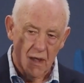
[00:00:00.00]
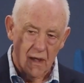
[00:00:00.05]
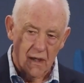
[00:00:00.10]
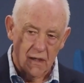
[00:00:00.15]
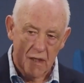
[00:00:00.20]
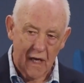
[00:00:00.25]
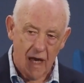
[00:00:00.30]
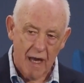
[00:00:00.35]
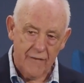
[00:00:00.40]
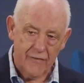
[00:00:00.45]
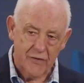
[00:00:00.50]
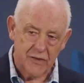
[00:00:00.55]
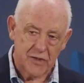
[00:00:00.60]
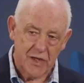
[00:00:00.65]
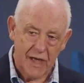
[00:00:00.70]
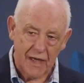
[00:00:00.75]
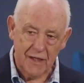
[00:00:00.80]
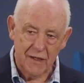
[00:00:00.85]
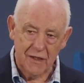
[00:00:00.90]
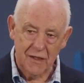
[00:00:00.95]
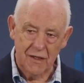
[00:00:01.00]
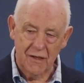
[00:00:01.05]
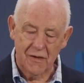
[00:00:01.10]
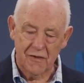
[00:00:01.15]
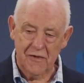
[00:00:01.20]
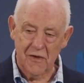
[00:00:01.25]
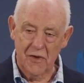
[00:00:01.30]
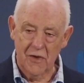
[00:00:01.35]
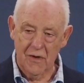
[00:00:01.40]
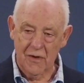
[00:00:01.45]
to have a second and a
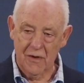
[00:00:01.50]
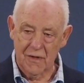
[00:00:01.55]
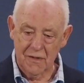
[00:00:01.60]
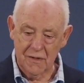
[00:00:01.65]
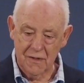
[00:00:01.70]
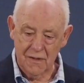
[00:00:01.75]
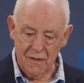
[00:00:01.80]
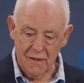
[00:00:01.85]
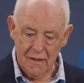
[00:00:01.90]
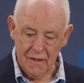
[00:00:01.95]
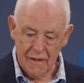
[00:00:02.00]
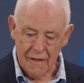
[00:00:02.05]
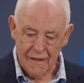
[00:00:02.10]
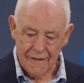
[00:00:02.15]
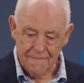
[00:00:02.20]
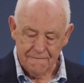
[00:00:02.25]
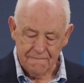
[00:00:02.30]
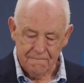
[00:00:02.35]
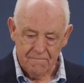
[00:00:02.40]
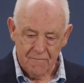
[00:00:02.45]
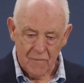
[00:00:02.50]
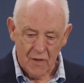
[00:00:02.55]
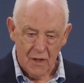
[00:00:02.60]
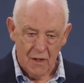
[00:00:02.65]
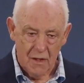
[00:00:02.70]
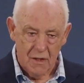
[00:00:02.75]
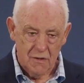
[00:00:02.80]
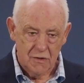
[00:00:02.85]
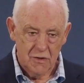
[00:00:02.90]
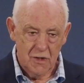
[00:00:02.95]
third.
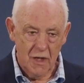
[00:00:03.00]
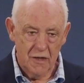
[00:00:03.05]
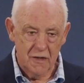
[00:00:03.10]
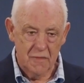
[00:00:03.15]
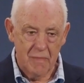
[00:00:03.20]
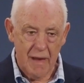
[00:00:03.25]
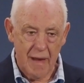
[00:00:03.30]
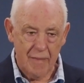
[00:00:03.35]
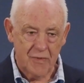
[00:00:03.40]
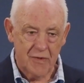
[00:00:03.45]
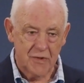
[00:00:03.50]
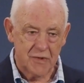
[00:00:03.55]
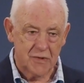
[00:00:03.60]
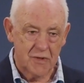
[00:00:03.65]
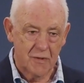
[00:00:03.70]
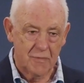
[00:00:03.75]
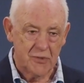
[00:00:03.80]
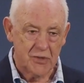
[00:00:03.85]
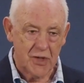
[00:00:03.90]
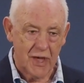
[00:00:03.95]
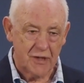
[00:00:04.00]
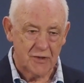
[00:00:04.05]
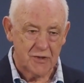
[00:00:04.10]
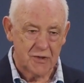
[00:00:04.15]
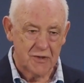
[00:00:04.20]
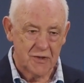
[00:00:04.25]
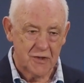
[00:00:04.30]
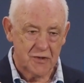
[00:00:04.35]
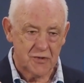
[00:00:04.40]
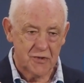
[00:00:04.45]
Do you know the Baptist
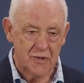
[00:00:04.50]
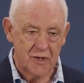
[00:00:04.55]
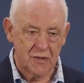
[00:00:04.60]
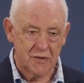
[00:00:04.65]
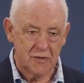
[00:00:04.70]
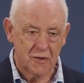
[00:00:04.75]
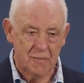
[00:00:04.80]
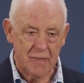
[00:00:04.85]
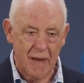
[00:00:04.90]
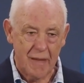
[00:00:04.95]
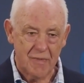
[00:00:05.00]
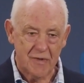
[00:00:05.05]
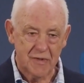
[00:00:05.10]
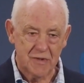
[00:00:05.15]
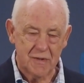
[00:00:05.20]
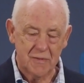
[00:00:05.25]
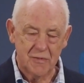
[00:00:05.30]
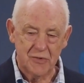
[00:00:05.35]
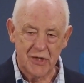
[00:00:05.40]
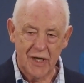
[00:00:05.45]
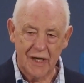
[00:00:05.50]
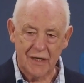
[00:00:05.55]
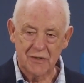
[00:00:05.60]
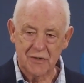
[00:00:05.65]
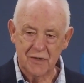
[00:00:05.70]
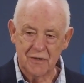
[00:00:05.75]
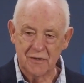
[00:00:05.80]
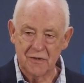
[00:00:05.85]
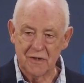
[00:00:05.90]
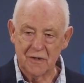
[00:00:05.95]
objection, the traditional Baptist
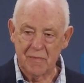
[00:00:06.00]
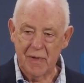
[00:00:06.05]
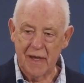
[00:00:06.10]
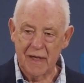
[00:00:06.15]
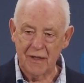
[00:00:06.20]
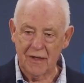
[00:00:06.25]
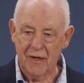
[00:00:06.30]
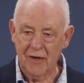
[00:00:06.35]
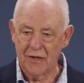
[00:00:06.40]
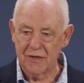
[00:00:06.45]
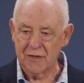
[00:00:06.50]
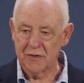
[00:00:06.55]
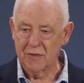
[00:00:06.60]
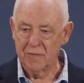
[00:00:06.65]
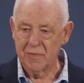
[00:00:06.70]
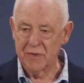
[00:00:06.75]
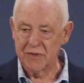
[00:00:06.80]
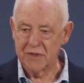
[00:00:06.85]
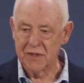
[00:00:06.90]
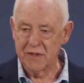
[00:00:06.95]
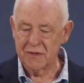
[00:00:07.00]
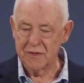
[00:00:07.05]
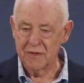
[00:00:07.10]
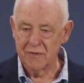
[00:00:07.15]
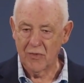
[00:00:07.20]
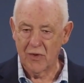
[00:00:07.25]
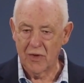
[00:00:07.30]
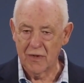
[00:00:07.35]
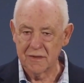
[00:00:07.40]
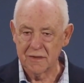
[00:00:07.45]
objection to the Pentecostal
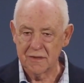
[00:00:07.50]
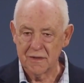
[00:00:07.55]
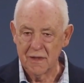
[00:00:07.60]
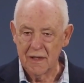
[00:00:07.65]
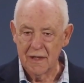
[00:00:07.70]
position was,